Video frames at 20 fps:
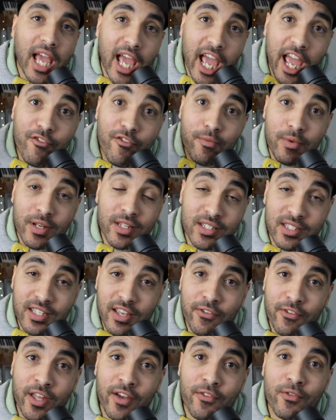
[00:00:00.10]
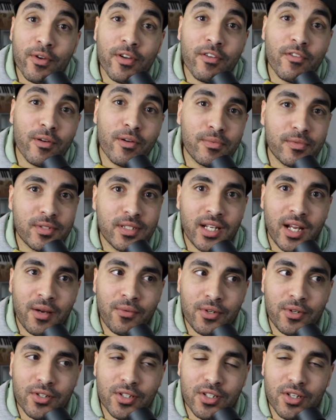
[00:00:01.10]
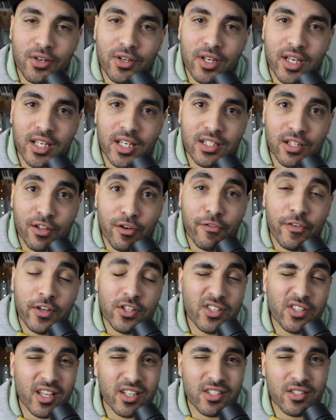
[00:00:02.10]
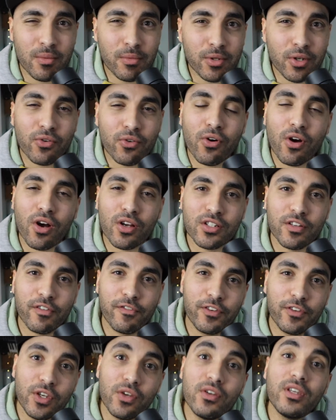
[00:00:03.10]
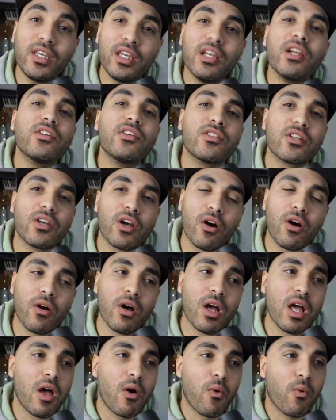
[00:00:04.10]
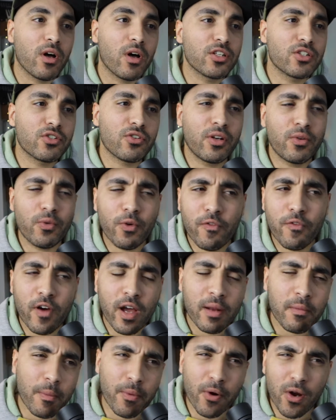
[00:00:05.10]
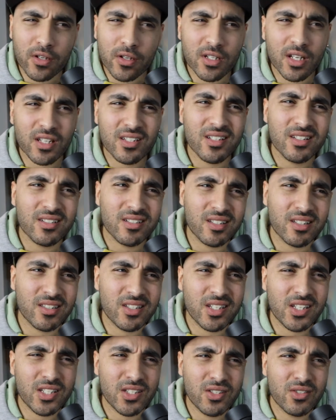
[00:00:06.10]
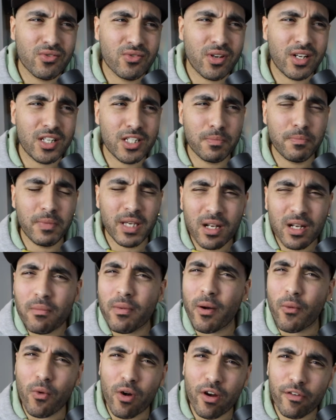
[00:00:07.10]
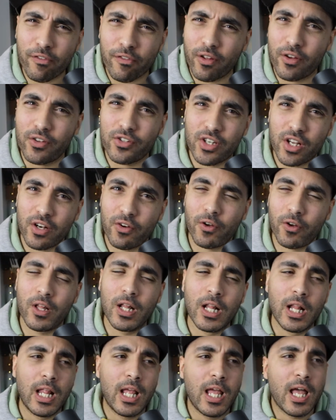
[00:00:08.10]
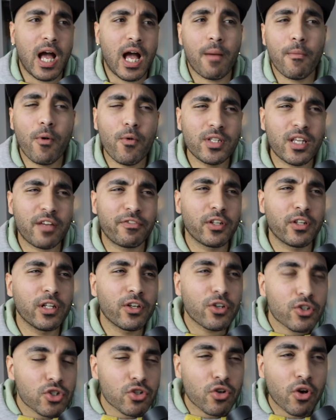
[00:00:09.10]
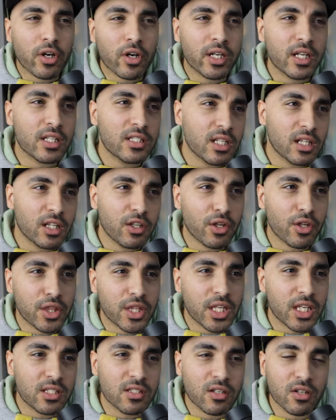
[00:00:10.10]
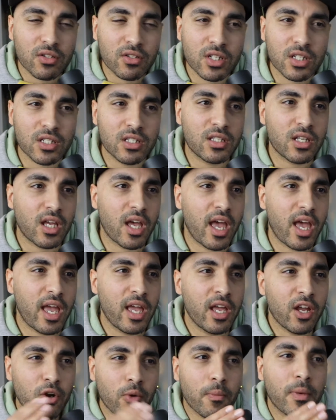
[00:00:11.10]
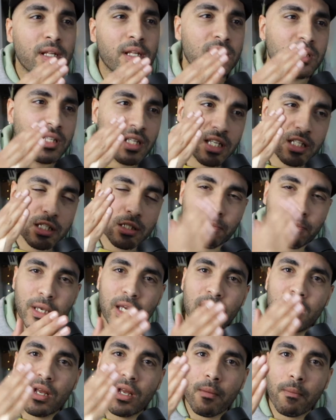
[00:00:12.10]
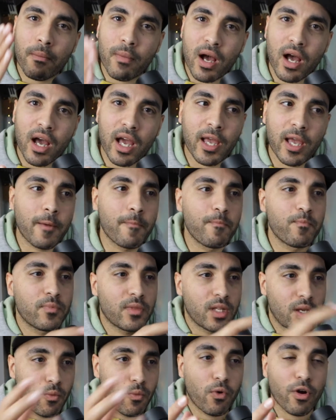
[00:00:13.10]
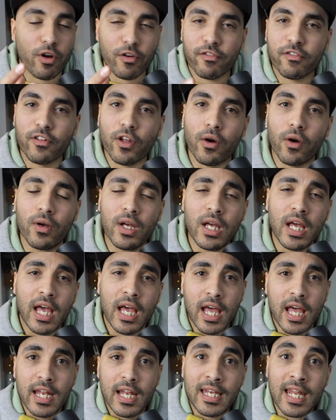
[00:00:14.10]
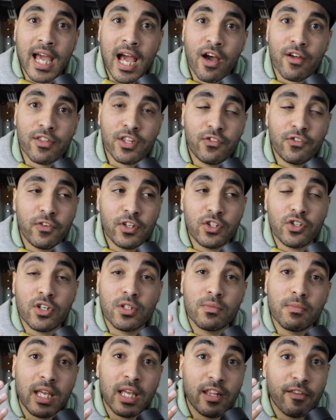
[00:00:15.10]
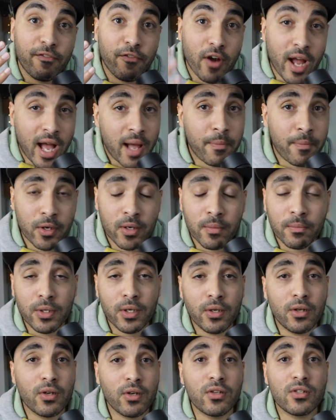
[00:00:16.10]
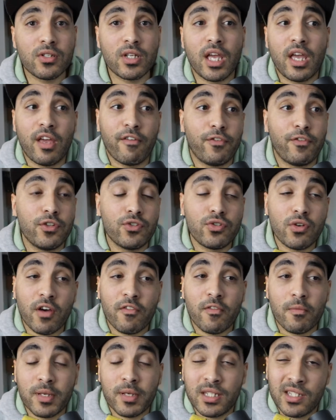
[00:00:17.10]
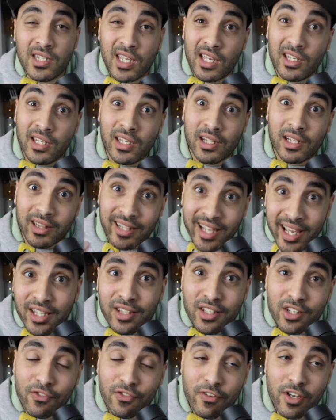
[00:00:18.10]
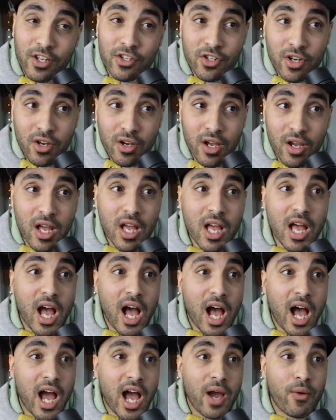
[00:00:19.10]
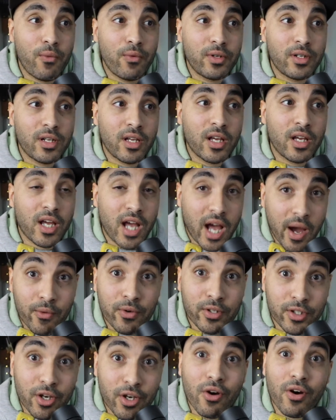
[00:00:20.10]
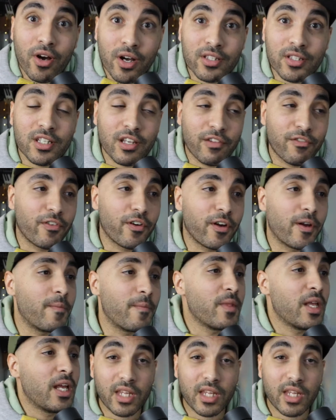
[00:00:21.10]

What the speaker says: Hey everybody, this is Dave with Heavy Reverb. Today I want to show you guys a little feature that I stumbled across a few years ago whilst trying to refine my processes and just trying to speed up my workflow in general. I'm always after little shortcuts and little things that'll just incrementally speed up my workflow. Now, this feature is mainly for Apple computers. If you do have a PC and you like this feature, I would go hunting for it.